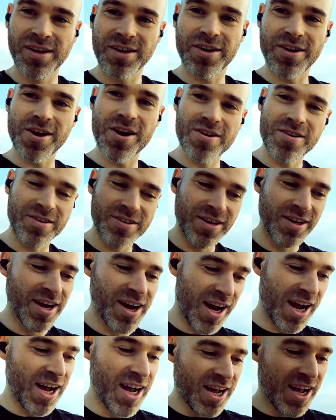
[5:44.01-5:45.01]
You know,
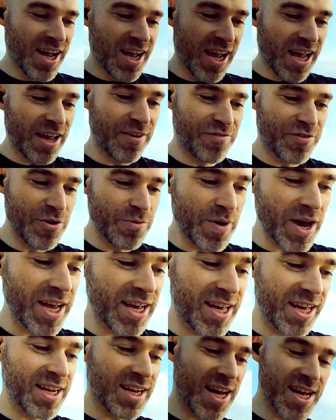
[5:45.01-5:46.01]
if you
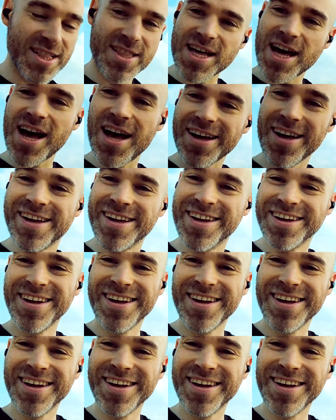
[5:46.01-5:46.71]
make it like that